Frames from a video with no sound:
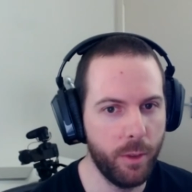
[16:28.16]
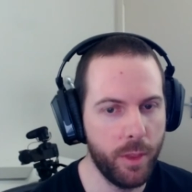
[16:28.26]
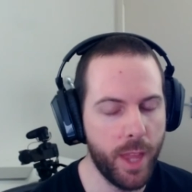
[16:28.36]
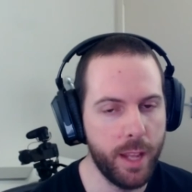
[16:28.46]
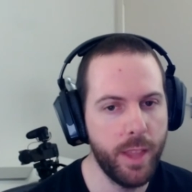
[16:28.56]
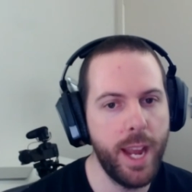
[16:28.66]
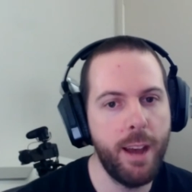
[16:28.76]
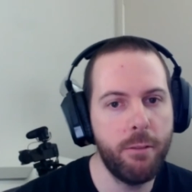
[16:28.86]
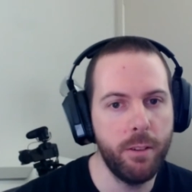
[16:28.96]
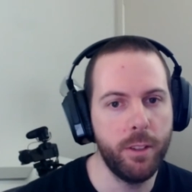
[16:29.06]
they
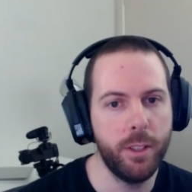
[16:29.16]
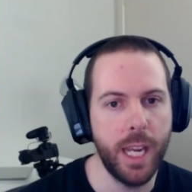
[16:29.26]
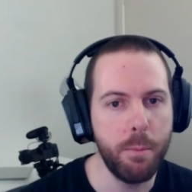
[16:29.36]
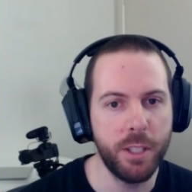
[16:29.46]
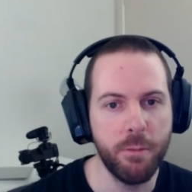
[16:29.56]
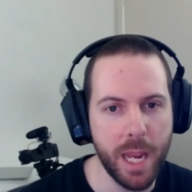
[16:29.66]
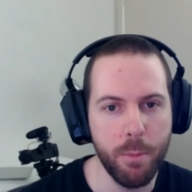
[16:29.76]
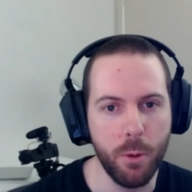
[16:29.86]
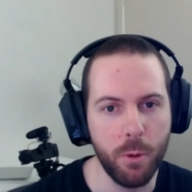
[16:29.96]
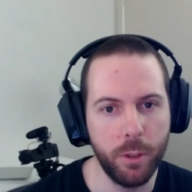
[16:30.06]
have teams of
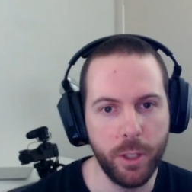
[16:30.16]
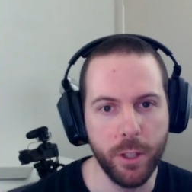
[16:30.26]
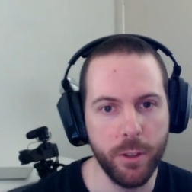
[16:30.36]
people,